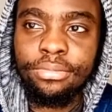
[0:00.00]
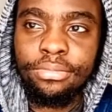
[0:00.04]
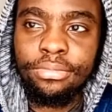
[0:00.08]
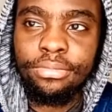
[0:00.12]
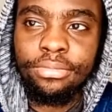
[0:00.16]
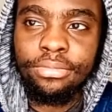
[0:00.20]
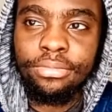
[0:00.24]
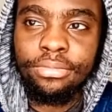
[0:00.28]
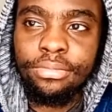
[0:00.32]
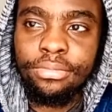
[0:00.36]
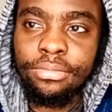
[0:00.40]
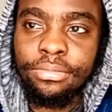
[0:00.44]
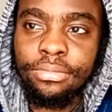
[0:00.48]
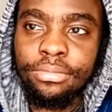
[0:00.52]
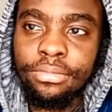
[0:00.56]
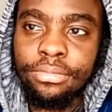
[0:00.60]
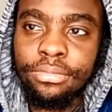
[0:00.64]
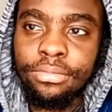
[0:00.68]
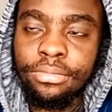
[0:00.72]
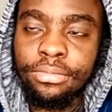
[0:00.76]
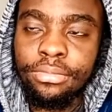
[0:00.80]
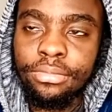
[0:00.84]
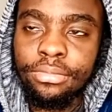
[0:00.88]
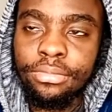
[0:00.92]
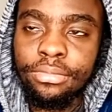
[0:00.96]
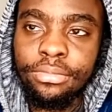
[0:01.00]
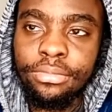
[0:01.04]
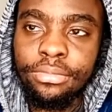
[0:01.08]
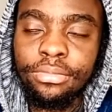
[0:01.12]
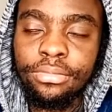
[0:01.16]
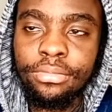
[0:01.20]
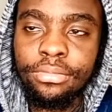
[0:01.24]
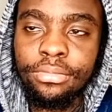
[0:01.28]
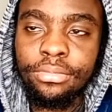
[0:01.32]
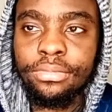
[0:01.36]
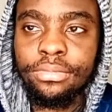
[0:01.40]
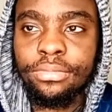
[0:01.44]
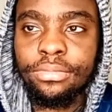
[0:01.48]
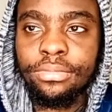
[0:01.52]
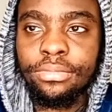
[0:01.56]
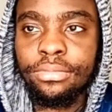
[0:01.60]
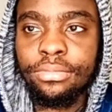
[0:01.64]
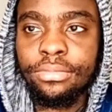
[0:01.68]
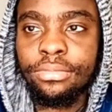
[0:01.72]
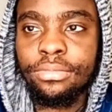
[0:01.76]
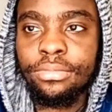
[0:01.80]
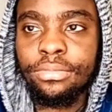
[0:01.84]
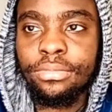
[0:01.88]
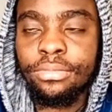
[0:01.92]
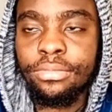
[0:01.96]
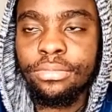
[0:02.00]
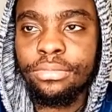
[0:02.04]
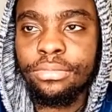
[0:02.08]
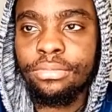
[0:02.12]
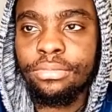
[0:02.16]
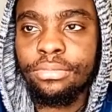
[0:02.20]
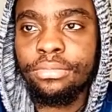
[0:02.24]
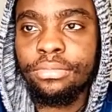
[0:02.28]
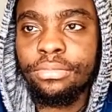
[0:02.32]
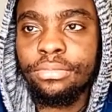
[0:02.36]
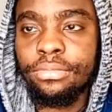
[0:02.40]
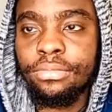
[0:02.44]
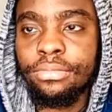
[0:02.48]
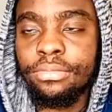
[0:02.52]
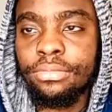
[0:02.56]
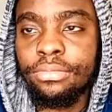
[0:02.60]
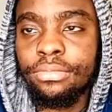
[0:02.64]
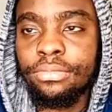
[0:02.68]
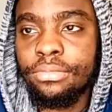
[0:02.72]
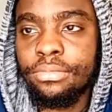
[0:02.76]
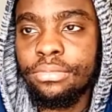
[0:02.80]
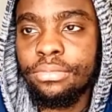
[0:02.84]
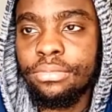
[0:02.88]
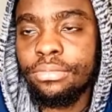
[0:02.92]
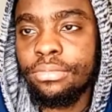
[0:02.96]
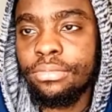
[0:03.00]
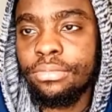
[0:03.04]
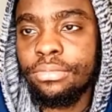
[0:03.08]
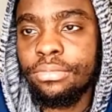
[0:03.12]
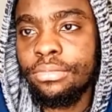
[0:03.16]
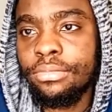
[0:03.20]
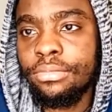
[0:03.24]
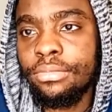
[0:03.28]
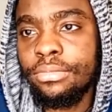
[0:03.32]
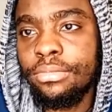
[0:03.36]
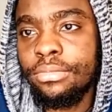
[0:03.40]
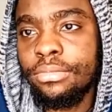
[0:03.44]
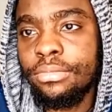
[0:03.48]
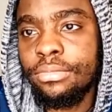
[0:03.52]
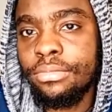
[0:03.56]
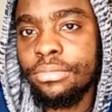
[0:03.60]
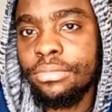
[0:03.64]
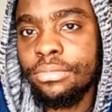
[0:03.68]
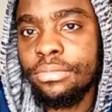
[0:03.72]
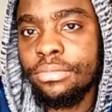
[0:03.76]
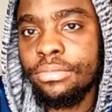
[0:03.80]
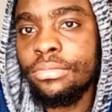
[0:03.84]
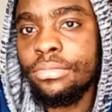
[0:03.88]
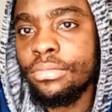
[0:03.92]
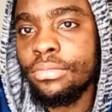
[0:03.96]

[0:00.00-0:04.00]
[no speech]